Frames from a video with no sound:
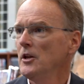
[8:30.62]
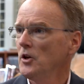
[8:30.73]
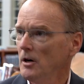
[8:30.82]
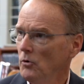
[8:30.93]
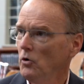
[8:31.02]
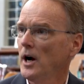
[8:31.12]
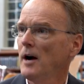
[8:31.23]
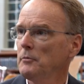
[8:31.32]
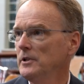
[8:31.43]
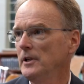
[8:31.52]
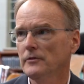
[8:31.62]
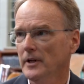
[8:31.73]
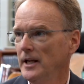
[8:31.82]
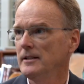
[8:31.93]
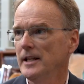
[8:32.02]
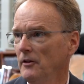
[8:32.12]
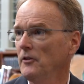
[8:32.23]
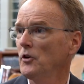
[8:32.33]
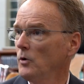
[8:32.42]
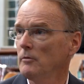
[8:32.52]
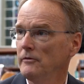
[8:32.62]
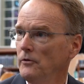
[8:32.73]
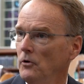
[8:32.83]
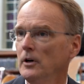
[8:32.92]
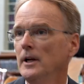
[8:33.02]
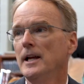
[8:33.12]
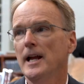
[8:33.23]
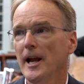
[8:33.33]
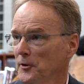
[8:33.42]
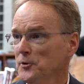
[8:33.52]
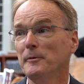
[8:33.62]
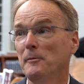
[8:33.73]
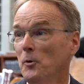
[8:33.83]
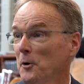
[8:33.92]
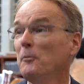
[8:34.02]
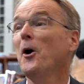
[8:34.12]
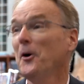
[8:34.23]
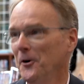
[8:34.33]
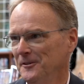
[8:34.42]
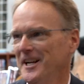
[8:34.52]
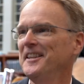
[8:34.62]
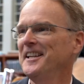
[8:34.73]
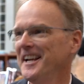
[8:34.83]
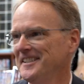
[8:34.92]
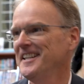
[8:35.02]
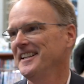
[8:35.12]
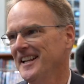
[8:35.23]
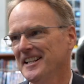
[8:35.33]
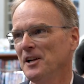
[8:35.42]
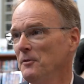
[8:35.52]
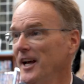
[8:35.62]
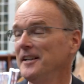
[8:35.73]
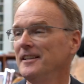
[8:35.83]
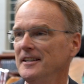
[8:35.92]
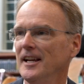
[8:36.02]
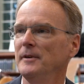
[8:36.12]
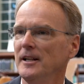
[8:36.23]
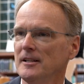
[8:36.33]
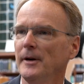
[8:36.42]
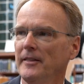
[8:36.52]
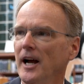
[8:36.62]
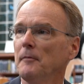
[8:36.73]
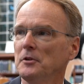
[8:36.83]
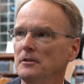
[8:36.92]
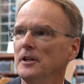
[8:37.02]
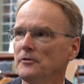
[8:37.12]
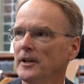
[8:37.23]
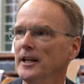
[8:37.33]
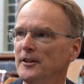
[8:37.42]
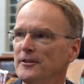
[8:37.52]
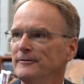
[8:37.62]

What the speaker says: there are more opportunities for kids now than there were before, and there's going to be more tomorrow and the next day and the next day. We're not done yet, but it's about the opportunities for kids.